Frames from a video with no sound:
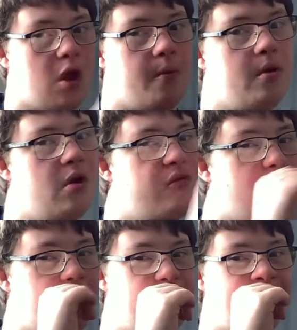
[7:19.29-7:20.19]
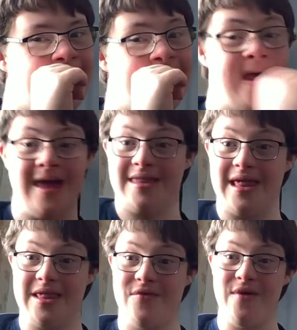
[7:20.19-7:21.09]
I'm gonna fine.
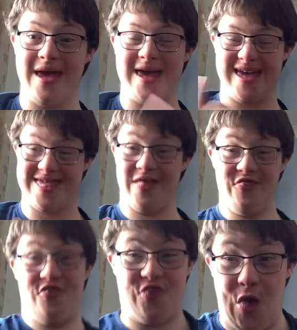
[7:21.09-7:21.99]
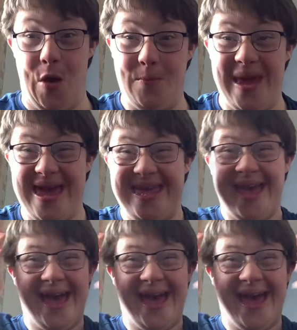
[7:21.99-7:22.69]
This week it's a filming.